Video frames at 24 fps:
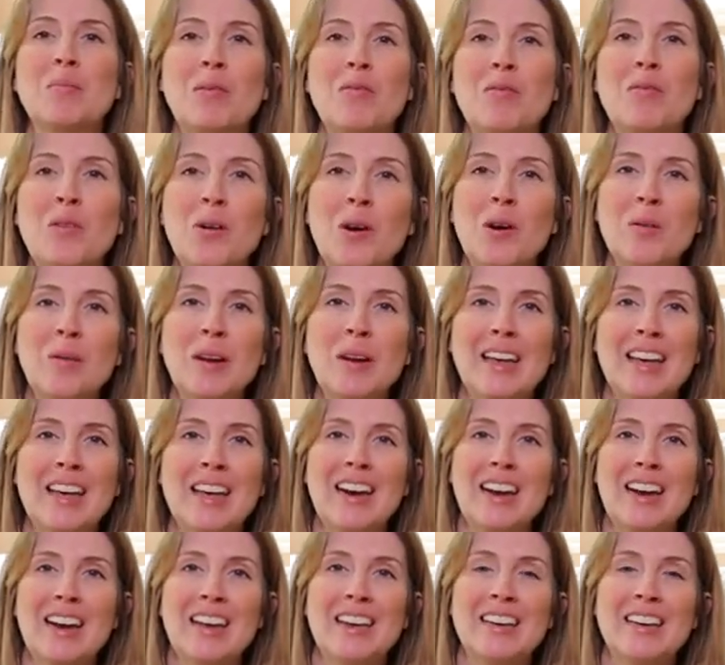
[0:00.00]
before we
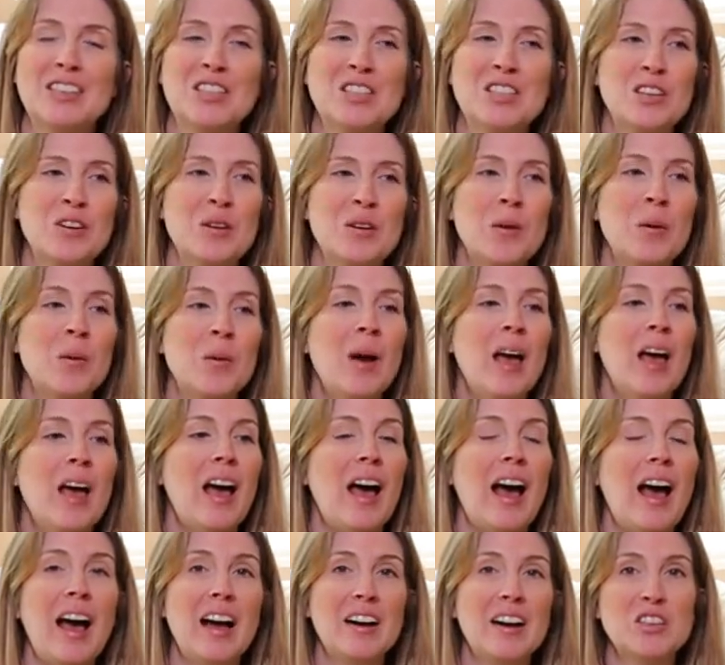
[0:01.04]
get into
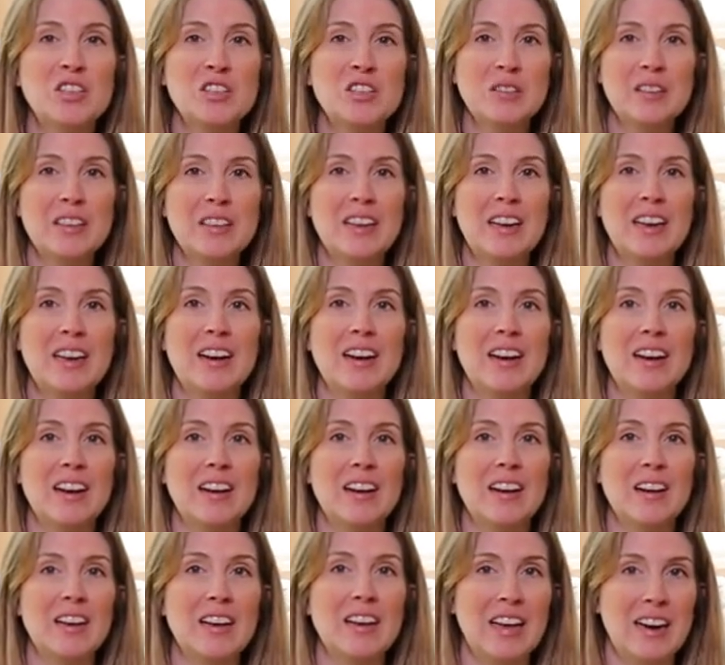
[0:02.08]
actually
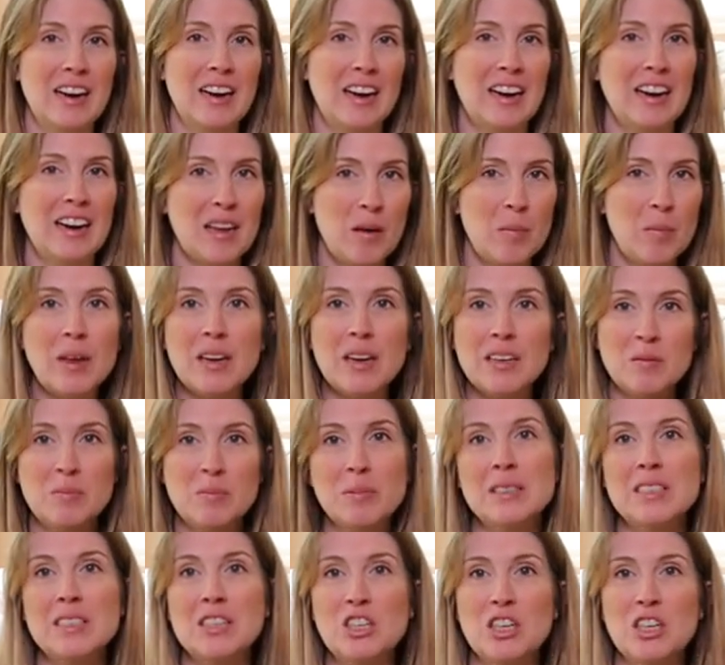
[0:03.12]
getting Kim into
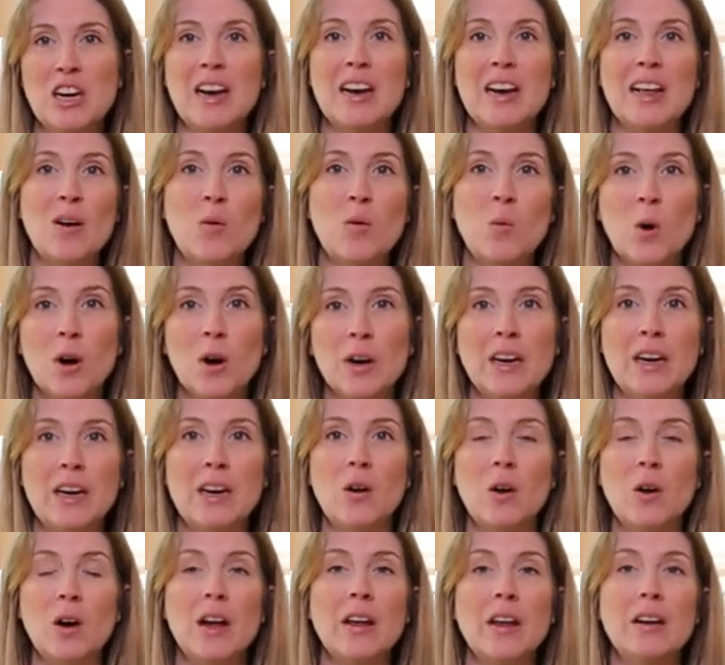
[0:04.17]
position and working
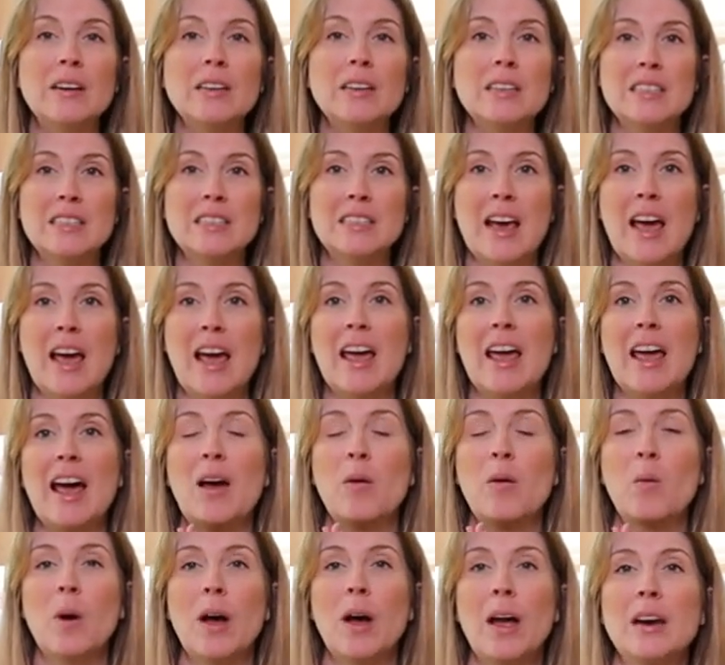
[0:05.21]
on stay,
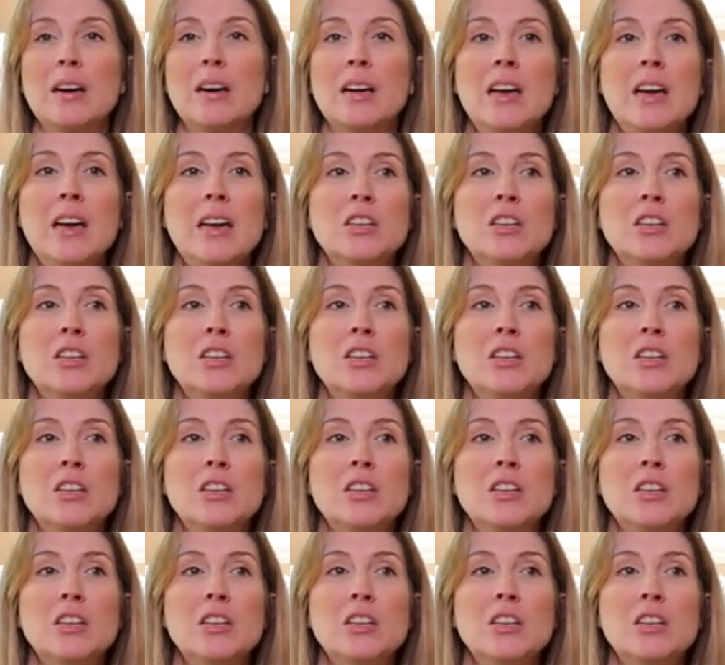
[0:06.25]
I want